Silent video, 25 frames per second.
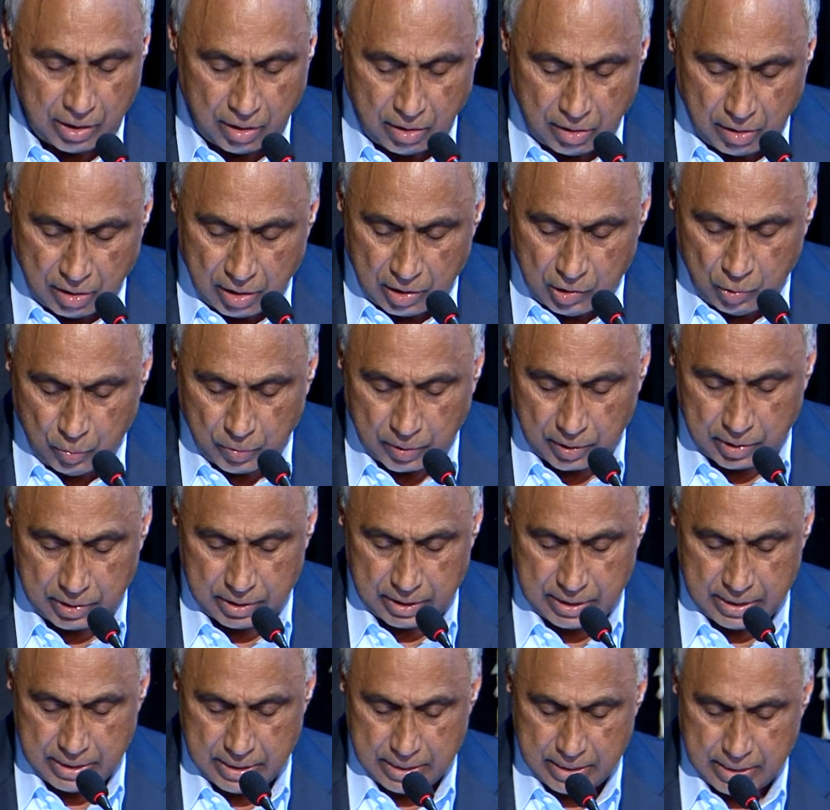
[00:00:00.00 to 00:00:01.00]
hard
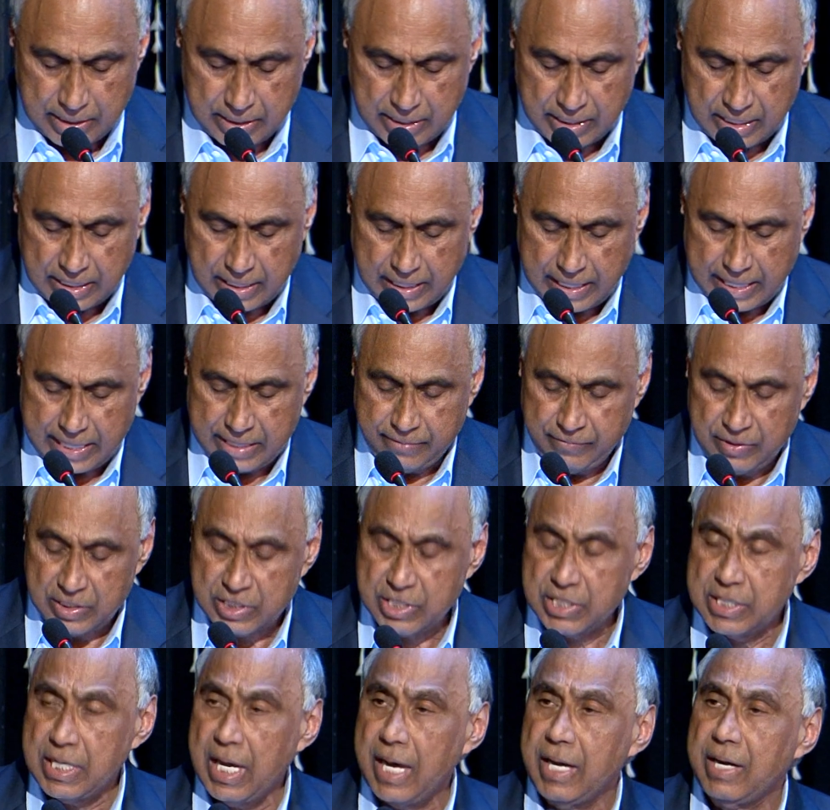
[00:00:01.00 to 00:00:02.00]
work and with
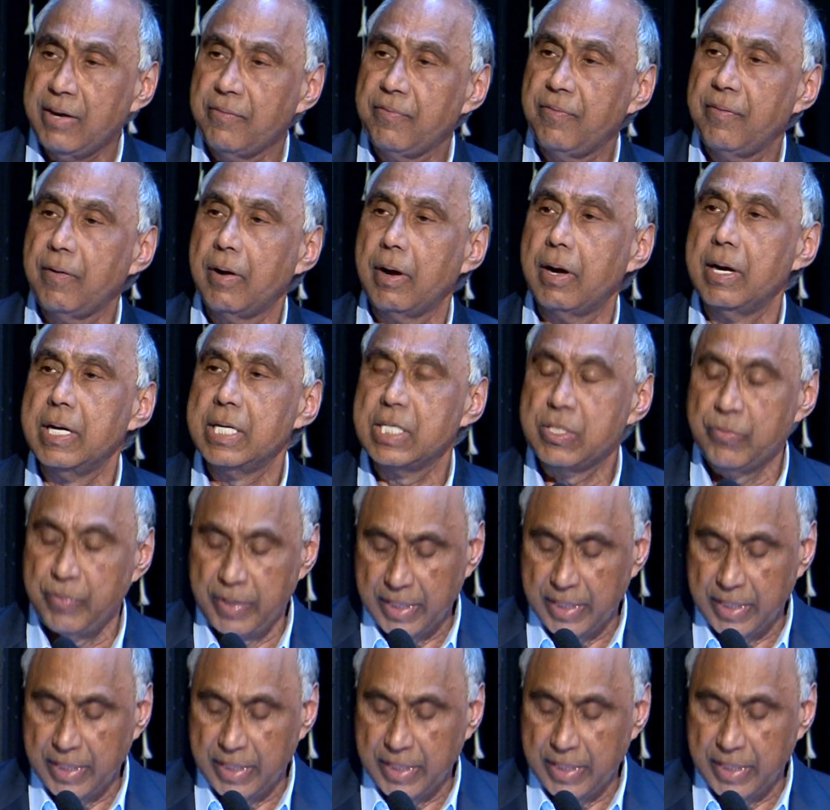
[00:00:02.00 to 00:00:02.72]
sacrifice,